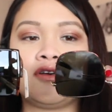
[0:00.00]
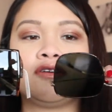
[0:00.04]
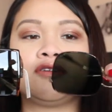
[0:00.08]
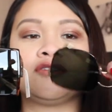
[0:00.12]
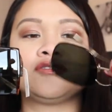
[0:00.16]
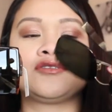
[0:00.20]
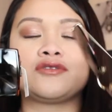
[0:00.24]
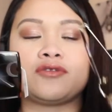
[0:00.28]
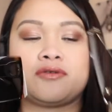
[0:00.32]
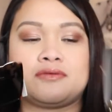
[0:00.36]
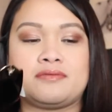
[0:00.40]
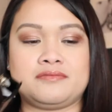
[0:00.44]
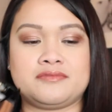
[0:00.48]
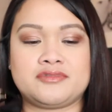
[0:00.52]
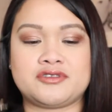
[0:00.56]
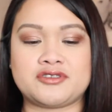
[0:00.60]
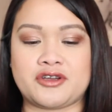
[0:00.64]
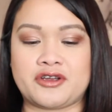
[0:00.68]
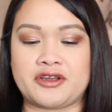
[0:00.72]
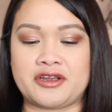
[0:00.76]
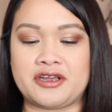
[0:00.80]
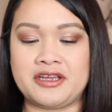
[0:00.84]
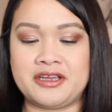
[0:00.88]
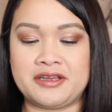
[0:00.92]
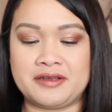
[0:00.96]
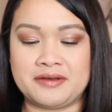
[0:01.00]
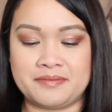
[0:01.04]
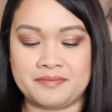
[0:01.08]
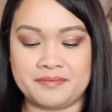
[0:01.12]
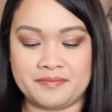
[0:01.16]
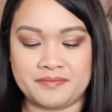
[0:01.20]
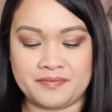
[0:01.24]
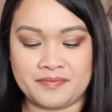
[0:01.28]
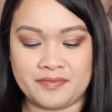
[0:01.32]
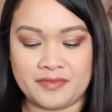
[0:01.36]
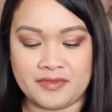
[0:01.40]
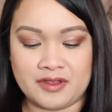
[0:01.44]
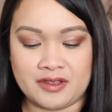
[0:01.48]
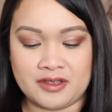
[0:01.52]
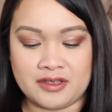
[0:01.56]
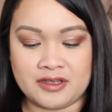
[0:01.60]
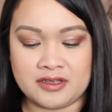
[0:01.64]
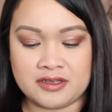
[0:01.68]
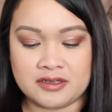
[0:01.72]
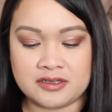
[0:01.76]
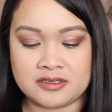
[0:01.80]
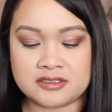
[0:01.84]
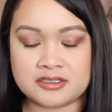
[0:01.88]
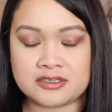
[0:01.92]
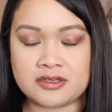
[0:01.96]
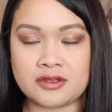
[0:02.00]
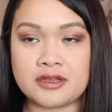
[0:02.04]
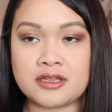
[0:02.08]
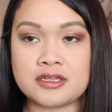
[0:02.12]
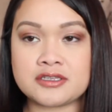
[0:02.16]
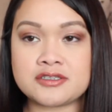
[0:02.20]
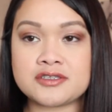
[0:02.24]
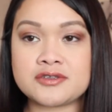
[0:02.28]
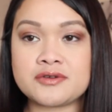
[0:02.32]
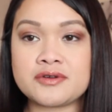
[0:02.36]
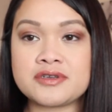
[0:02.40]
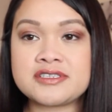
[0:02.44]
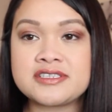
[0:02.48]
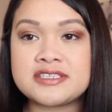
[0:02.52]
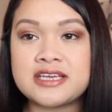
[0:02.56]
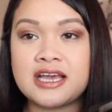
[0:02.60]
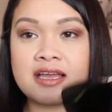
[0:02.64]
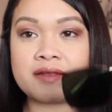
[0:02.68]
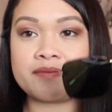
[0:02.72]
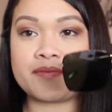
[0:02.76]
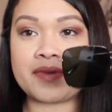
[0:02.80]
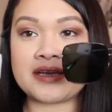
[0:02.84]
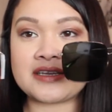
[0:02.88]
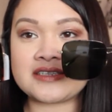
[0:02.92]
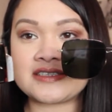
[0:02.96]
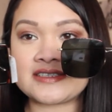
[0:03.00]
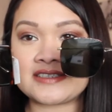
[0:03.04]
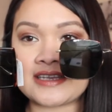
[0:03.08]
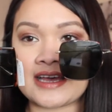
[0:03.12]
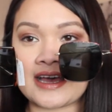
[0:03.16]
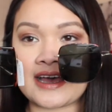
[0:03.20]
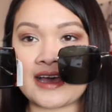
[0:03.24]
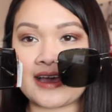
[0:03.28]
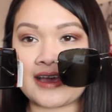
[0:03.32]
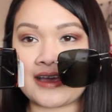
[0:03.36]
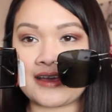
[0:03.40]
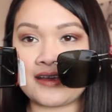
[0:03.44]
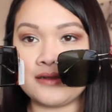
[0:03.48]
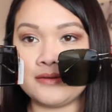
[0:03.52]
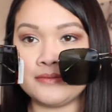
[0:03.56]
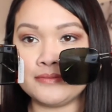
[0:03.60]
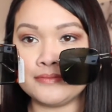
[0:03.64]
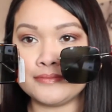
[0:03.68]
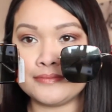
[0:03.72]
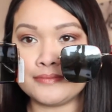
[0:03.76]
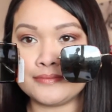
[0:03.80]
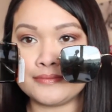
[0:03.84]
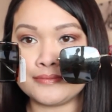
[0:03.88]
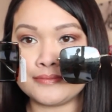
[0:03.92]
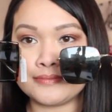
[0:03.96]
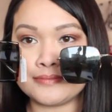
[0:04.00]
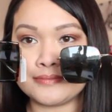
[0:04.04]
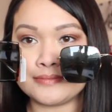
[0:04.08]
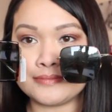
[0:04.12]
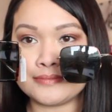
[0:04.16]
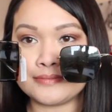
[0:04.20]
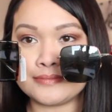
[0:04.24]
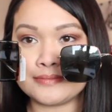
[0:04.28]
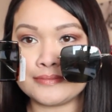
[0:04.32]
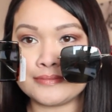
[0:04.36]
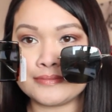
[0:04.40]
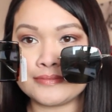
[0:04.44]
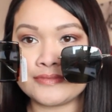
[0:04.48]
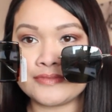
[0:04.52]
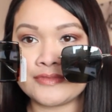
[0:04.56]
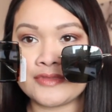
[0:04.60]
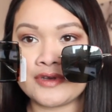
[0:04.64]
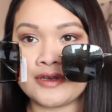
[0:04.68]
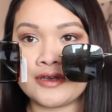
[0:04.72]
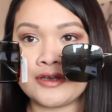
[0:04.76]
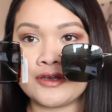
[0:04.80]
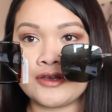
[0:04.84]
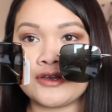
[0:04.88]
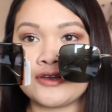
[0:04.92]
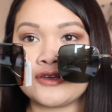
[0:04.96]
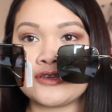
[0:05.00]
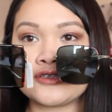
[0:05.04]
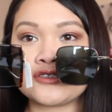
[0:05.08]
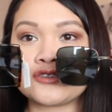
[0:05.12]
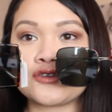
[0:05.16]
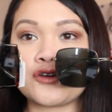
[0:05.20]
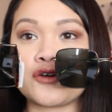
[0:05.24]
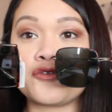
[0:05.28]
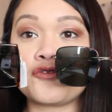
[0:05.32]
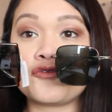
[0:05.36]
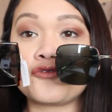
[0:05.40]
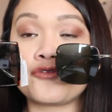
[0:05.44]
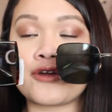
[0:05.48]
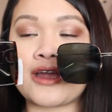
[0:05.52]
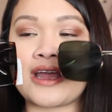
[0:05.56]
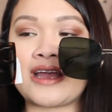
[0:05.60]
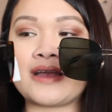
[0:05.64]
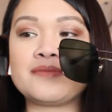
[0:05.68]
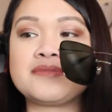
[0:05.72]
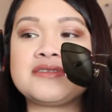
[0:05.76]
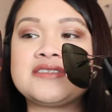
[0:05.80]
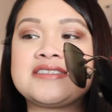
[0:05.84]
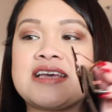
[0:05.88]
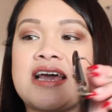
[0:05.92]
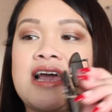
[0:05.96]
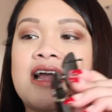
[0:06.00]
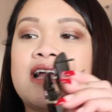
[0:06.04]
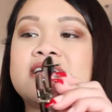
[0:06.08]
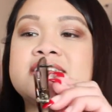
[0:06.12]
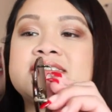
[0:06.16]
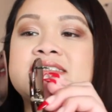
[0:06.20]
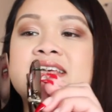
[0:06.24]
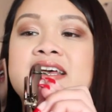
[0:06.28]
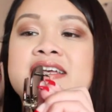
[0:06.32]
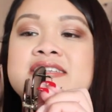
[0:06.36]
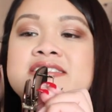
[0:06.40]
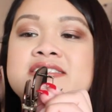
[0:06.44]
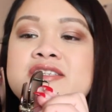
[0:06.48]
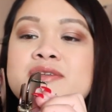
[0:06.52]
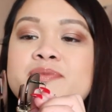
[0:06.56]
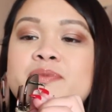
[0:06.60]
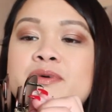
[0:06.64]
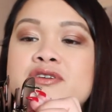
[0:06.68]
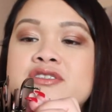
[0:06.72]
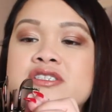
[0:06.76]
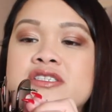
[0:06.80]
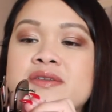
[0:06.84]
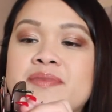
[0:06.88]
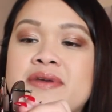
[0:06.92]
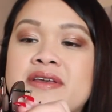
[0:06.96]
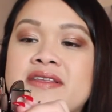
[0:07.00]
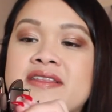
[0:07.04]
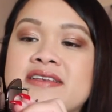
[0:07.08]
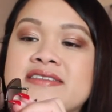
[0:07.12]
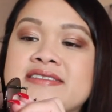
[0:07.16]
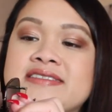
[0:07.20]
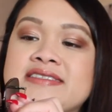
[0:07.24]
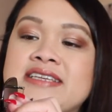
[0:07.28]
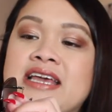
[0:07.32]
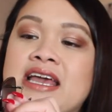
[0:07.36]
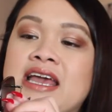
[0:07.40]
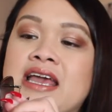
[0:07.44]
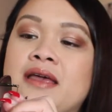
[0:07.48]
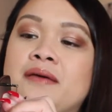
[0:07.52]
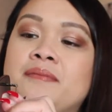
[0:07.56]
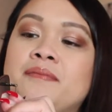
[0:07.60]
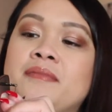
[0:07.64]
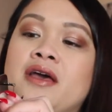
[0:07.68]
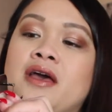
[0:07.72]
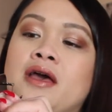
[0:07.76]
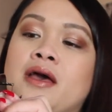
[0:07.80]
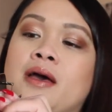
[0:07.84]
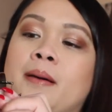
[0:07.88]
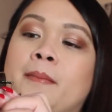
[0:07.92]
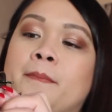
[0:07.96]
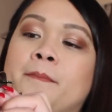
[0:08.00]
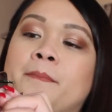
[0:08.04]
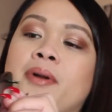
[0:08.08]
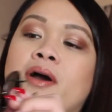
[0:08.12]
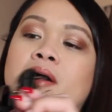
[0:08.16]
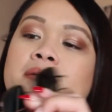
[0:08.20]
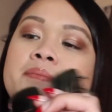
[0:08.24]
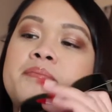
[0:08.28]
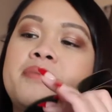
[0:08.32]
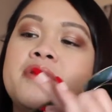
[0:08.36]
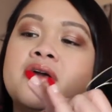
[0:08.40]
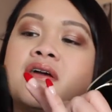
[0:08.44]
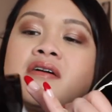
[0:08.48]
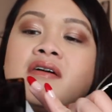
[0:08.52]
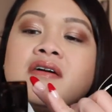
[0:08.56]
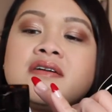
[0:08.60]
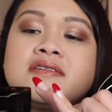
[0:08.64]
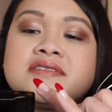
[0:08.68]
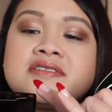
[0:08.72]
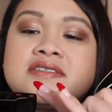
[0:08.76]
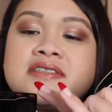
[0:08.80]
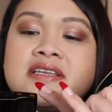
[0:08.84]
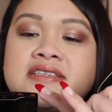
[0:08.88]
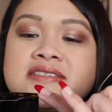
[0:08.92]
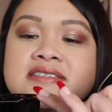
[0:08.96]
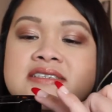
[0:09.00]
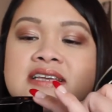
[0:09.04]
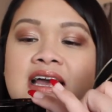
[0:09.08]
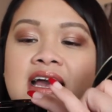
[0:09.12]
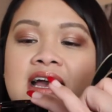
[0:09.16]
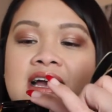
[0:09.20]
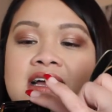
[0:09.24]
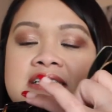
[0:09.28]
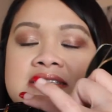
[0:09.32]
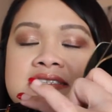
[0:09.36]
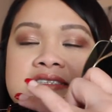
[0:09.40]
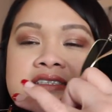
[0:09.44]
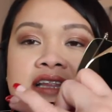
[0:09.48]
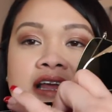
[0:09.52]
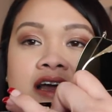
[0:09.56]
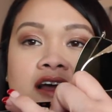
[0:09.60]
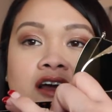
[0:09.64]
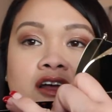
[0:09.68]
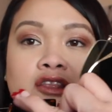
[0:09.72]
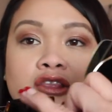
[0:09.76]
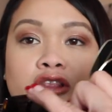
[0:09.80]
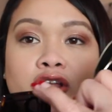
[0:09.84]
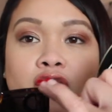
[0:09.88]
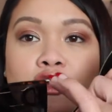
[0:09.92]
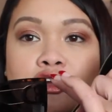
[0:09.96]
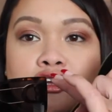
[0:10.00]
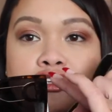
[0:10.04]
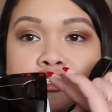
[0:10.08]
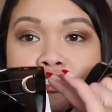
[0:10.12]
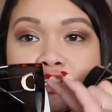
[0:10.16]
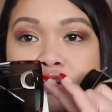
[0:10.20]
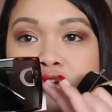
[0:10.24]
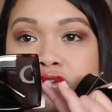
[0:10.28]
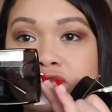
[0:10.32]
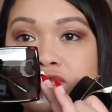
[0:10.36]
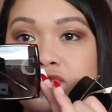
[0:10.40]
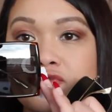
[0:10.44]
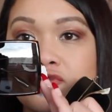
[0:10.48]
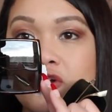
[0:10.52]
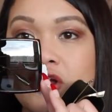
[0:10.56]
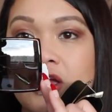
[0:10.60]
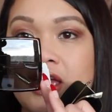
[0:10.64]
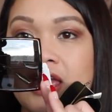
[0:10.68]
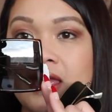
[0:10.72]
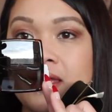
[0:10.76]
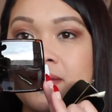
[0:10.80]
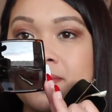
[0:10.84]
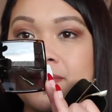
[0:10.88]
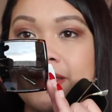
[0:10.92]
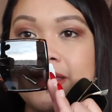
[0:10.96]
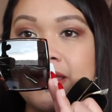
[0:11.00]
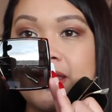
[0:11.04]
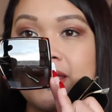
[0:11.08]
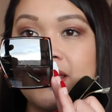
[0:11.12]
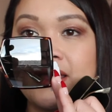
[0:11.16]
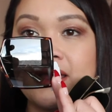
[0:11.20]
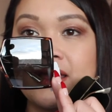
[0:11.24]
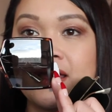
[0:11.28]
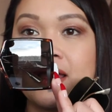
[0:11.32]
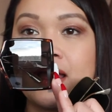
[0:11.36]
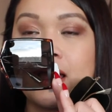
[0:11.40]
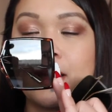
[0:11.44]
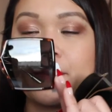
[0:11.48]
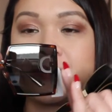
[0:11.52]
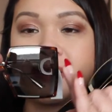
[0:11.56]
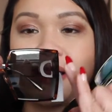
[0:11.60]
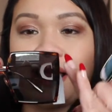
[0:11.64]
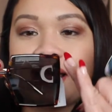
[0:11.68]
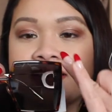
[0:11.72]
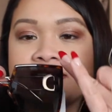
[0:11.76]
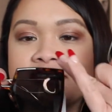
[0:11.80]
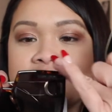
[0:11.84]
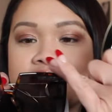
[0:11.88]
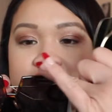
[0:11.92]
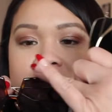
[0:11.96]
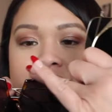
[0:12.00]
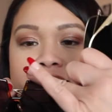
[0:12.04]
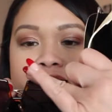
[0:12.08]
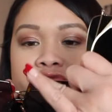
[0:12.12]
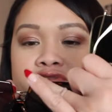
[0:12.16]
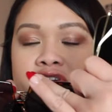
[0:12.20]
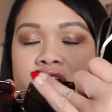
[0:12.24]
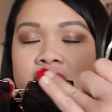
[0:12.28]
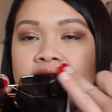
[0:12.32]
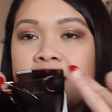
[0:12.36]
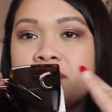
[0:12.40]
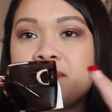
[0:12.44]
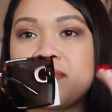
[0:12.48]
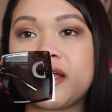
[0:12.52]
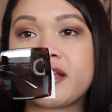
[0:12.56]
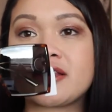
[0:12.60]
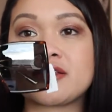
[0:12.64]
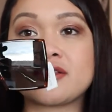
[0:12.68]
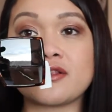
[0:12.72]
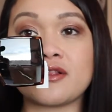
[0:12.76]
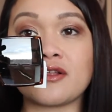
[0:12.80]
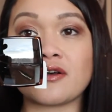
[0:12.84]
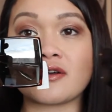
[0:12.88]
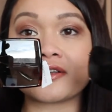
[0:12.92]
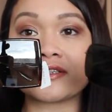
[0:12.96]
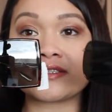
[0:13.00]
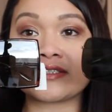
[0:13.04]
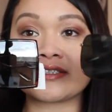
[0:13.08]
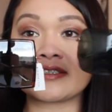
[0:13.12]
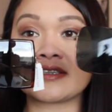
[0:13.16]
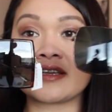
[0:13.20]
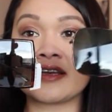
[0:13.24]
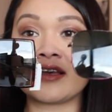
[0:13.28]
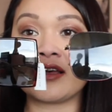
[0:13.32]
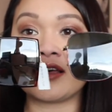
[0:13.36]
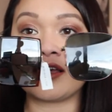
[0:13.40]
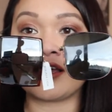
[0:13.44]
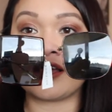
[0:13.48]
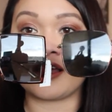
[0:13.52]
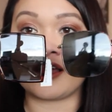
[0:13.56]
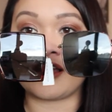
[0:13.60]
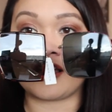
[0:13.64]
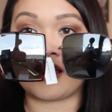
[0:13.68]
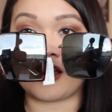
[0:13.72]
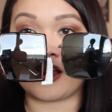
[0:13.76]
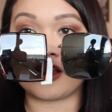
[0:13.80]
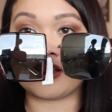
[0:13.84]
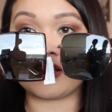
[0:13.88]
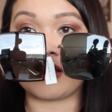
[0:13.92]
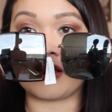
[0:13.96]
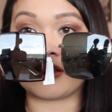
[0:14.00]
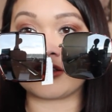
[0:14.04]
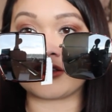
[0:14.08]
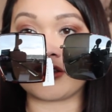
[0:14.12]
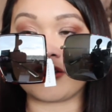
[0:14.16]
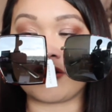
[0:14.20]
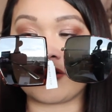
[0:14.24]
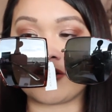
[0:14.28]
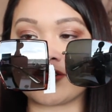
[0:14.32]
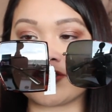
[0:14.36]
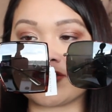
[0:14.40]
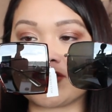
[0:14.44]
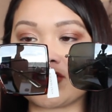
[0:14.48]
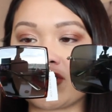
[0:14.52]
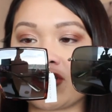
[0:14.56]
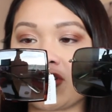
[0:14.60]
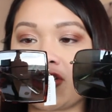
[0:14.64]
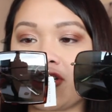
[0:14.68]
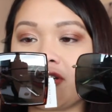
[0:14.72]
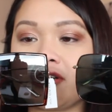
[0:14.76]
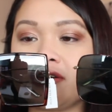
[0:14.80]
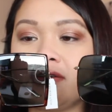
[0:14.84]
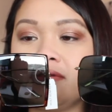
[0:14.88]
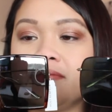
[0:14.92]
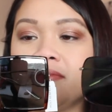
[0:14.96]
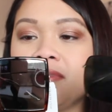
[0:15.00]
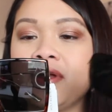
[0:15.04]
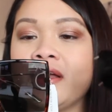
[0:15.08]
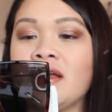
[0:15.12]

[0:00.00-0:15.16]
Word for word: So, sorry. So let's do a side by side. So frame size is supposed to be the same, but because this has like a larger frame, a plastic frame, it looks a lot larger.